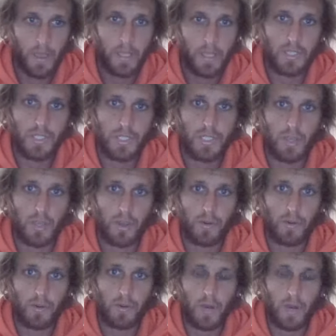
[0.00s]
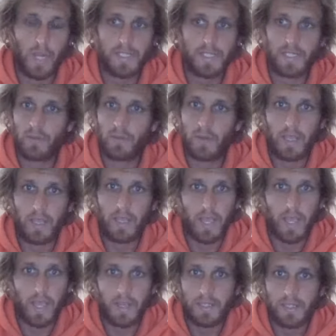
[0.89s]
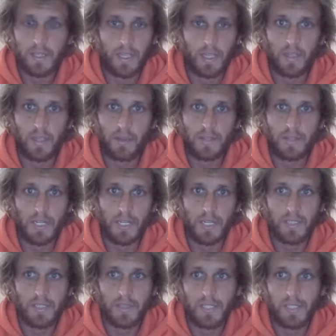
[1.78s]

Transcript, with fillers: So I still occasionally eat cheese,